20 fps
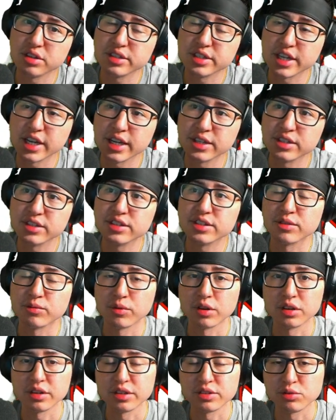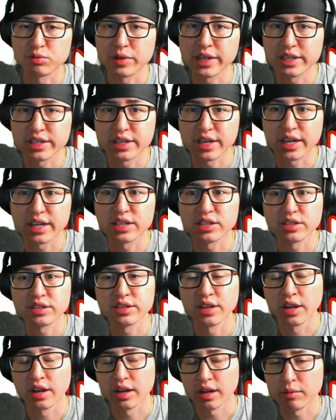stages and what are his weak stages
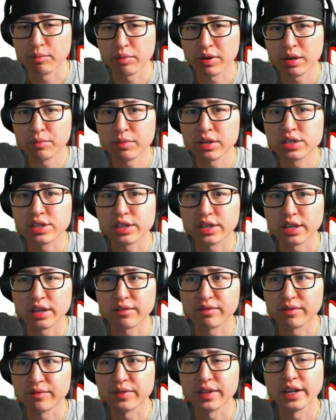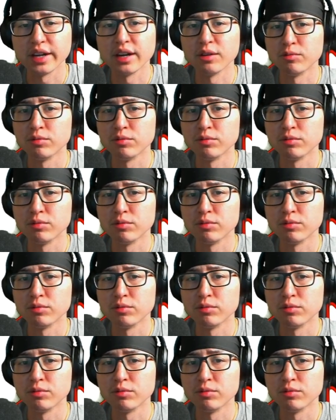and pretty much kick it from there,